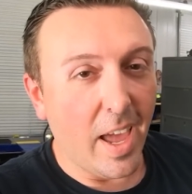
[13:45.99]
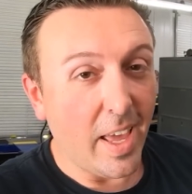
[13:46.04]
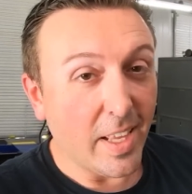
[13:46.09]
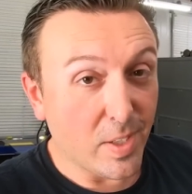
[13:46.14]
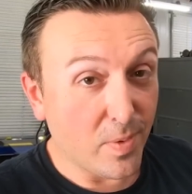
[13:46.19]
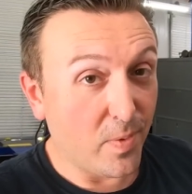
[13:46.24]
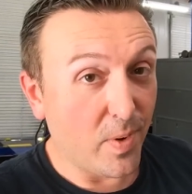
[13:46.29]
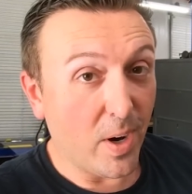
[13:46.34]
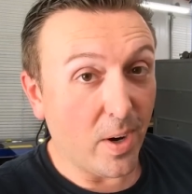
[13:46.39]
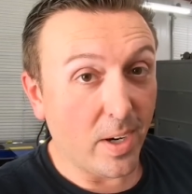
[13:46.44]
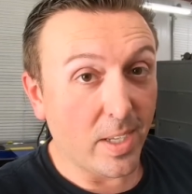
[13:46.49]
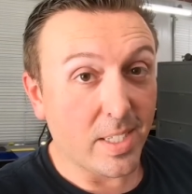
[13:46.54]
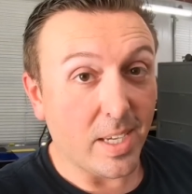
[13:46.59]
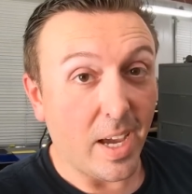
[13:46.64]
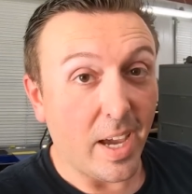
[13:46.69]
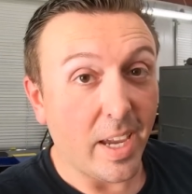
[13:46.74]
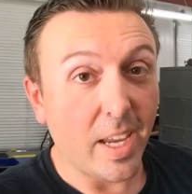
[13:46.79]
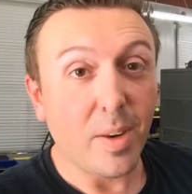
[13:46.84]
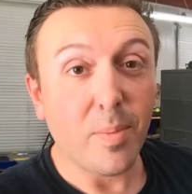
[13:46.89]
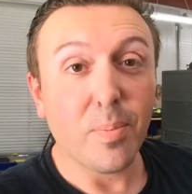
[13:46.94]
It's very
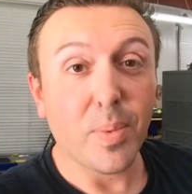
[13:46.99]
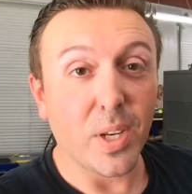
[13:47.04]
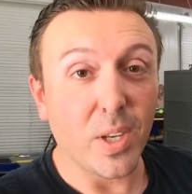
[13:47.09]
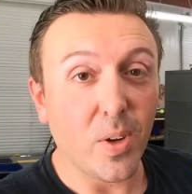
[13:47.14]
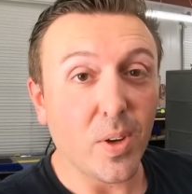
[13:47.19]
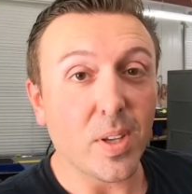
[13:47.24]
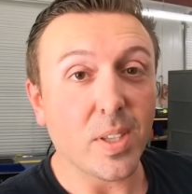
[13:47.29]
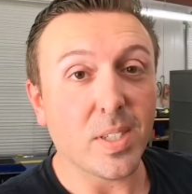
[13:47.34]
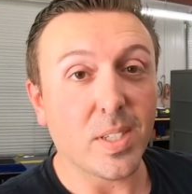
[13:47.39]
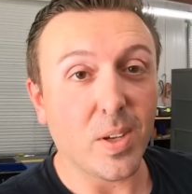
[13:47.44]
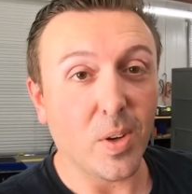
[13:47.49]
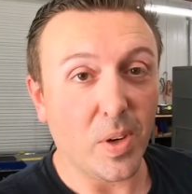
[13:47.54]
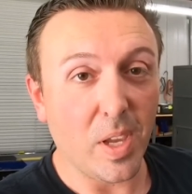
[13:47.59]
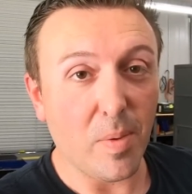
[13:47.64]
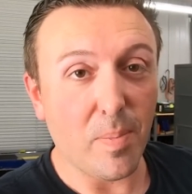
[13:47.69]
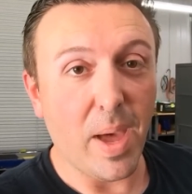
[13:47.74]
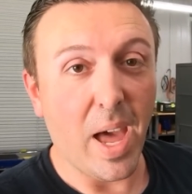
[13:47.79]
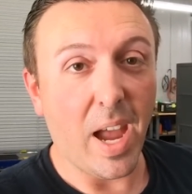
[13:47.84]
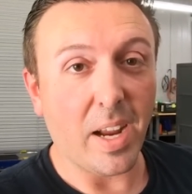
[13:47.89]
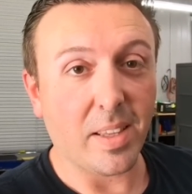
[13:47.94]
tight, but you can still
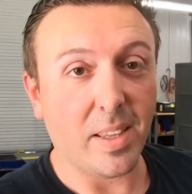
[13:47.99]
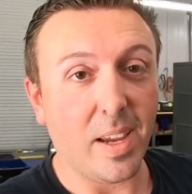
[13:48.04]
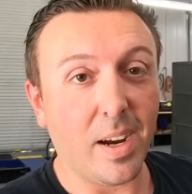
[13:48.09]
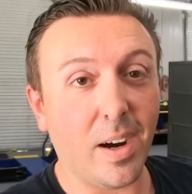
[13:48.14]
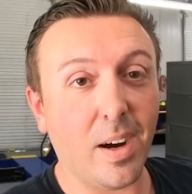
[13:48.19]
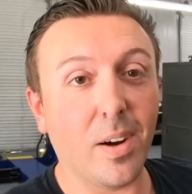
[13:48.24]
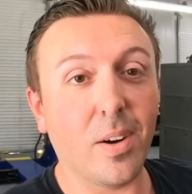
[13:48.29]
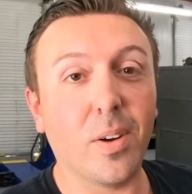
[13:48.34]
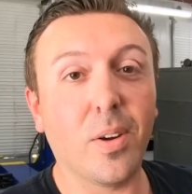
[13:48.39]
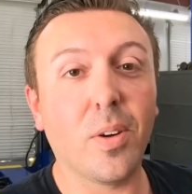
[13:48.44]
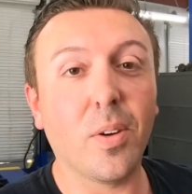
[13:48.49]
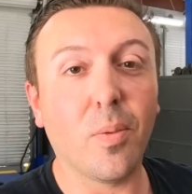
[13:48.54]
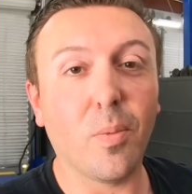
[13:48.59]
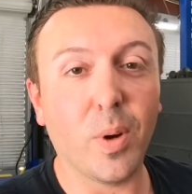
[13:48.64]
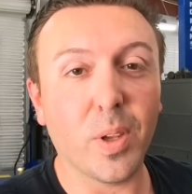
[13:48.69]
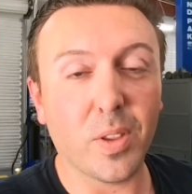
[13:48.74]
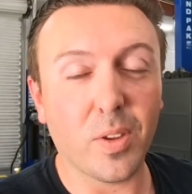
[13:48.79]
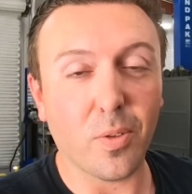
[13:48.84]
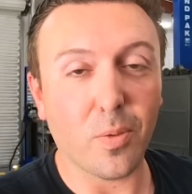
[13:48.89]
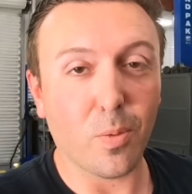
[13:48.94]
get back there
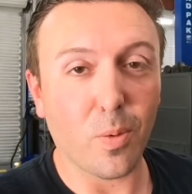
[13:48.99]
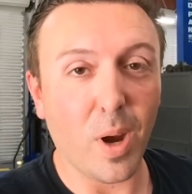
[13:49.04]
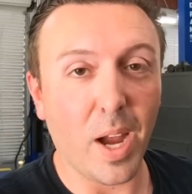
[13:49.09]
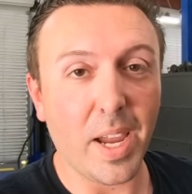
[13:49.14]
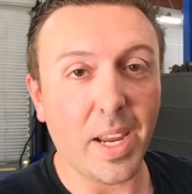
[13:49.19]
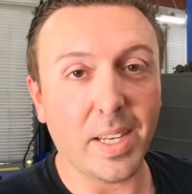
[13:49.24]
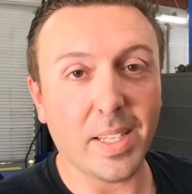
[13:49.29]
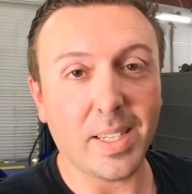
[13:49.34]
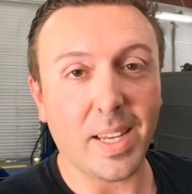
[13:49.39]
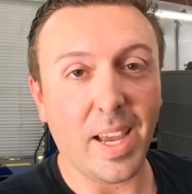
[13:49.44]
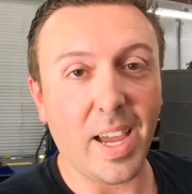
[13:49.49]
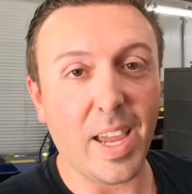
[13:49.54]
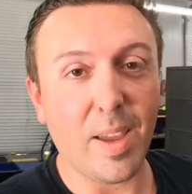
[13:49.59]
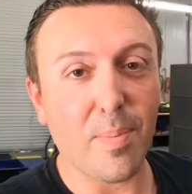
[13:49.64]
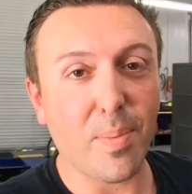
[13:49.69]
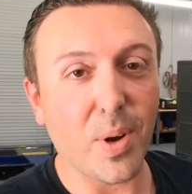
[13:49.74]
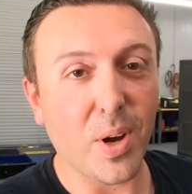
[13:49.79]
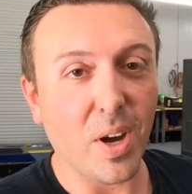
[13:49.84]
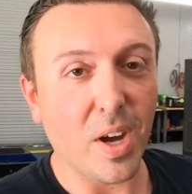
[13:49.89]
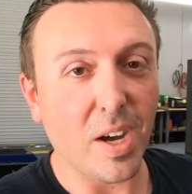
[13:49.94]
with the right
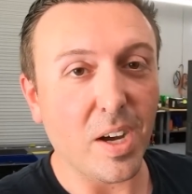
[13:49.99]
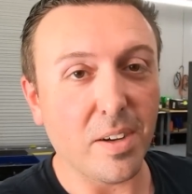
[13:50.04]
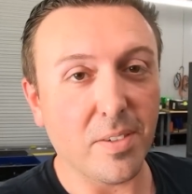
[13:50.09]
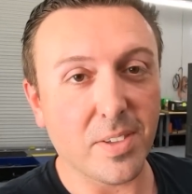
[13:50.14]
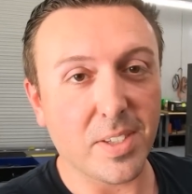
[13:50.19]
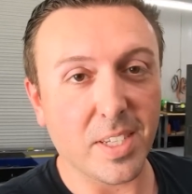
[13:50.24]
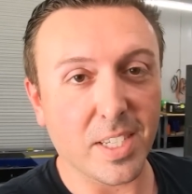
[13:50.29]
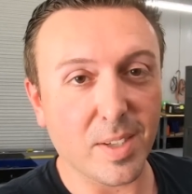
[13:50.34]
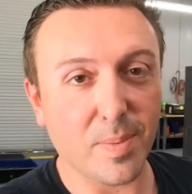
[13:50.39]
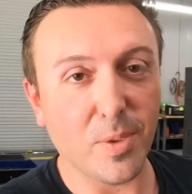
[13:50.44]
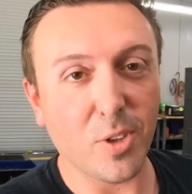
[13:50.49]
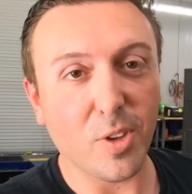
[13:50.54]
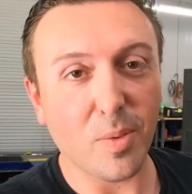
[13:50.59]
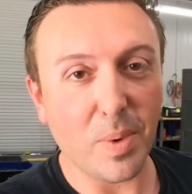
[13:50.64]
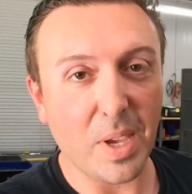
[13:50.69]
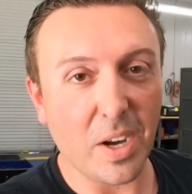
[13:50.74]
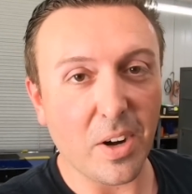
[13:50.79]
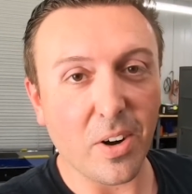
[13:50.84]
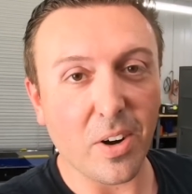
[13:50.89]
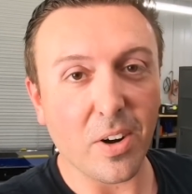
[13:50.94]
type of
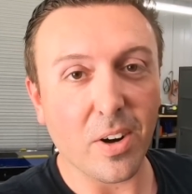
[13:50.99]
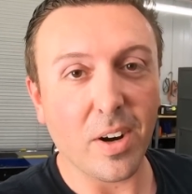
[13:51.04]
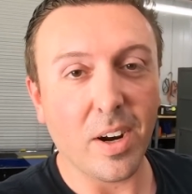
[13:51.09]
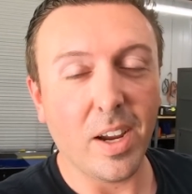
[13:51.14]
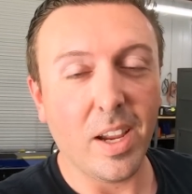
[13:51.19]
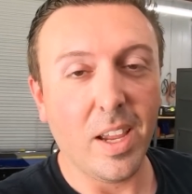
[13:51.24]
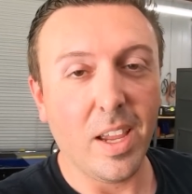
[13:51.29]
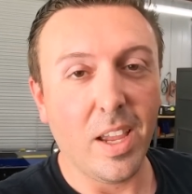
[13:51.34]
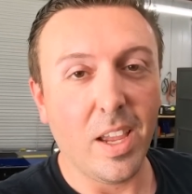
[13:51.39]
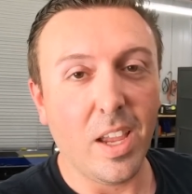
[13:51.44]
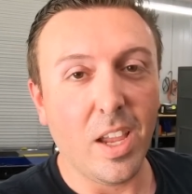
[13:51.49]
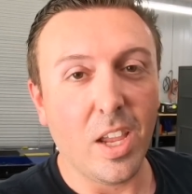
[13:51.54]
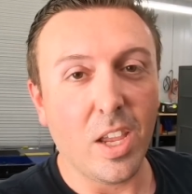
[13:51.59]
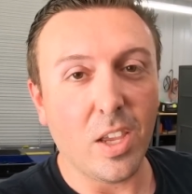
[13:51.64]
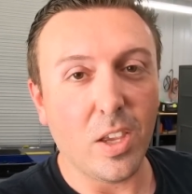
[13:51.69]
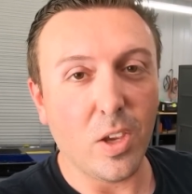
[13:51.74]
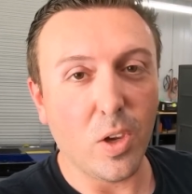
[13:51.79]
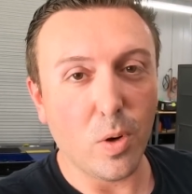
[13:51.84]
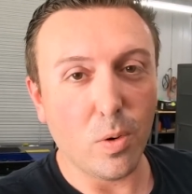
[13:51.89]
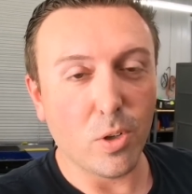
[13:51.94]
6mm
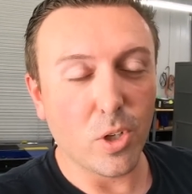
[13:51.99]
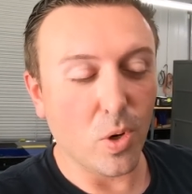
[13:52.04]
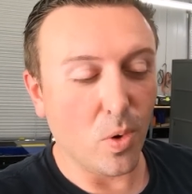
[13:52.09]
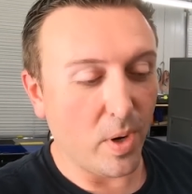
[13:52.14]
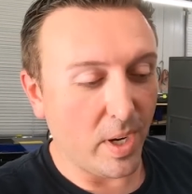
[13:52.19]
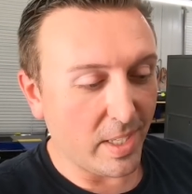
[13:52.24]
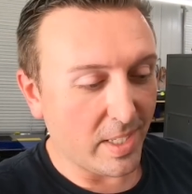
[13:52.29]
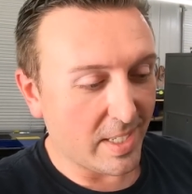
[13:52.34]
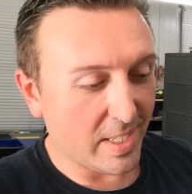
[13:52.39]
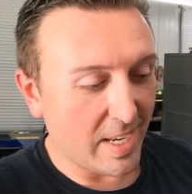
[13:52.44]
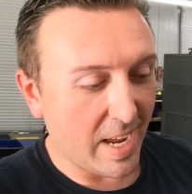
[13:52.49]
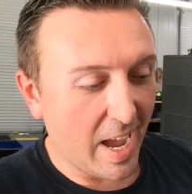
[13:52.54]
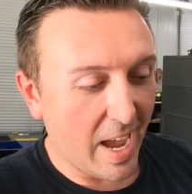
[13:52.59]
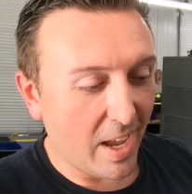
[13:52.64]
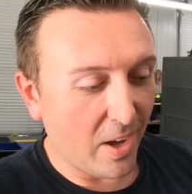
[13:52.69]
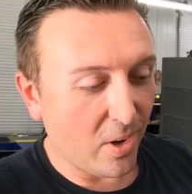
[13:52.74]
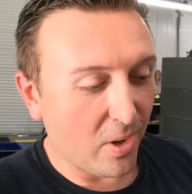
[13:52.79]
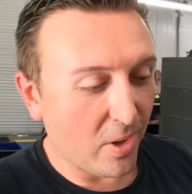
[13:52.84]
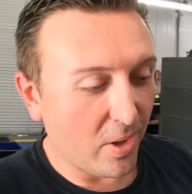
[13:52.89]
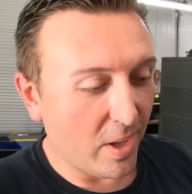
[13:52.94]
U-joint
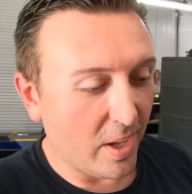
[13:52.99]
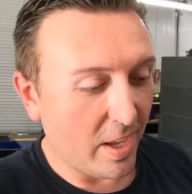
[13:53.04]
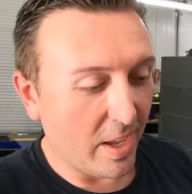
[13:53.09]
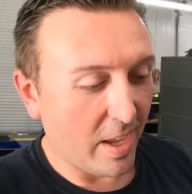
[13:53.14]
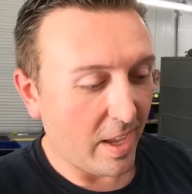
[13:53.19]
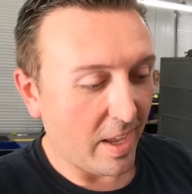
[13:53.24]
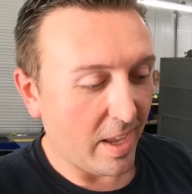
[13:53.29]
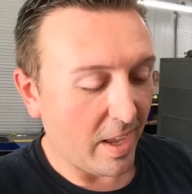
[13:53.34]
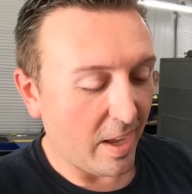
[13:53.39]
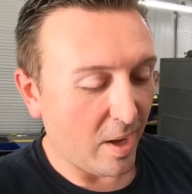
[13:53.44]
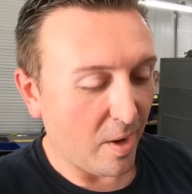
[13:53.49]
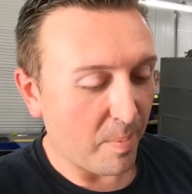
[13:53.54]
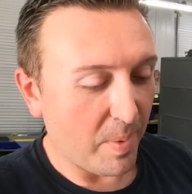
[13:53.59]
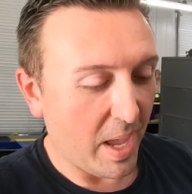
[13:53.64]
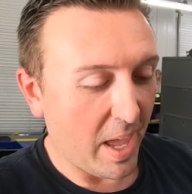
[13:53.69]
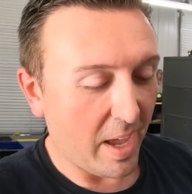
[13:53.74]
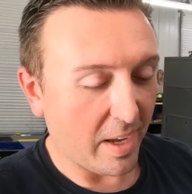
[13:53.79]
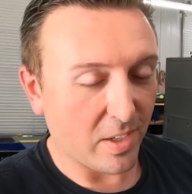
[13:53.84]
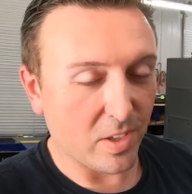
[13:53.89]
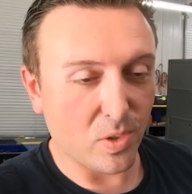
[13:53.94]
style
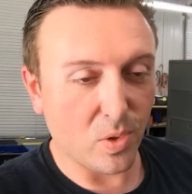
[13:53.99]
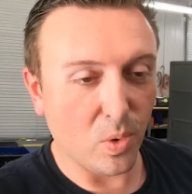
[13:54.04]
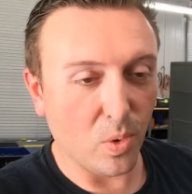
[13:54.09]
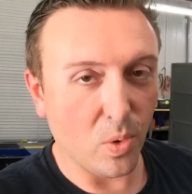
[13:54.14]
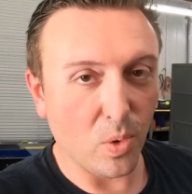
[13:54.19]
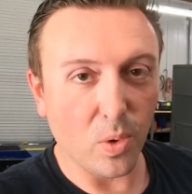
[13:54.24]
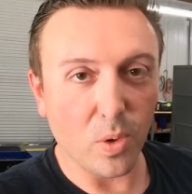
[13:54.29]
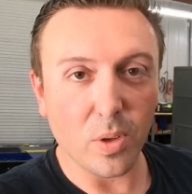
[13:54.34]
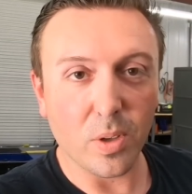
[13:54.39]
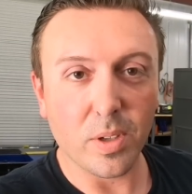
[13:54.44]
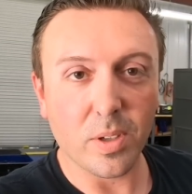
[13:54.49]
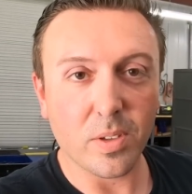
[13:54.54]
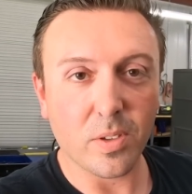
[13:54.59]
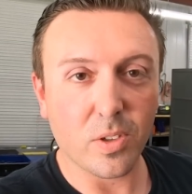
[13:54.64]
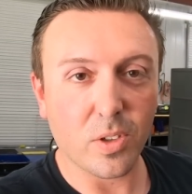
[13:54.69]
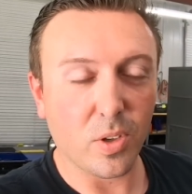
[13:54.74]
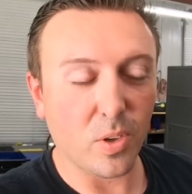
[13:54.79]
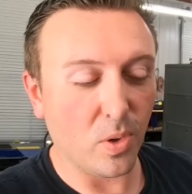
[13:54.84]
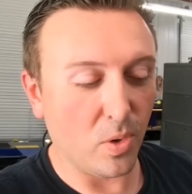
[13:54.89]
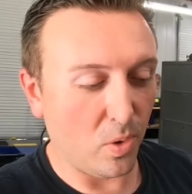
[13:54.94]
hex tool
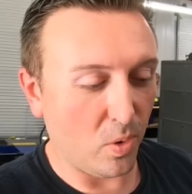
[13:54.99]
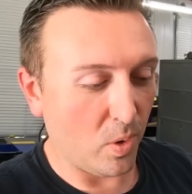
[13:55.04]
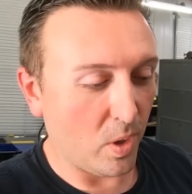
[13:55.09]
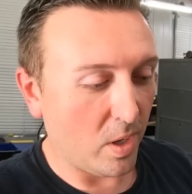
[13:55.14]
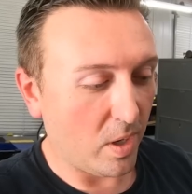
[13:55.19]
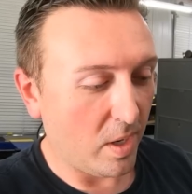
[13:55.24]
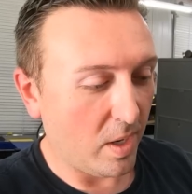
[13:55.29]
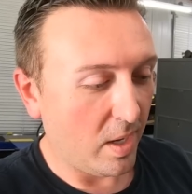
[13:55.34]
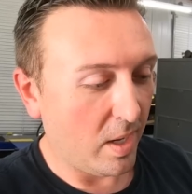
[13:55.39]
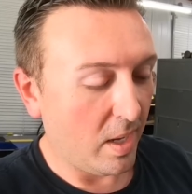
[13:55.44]
to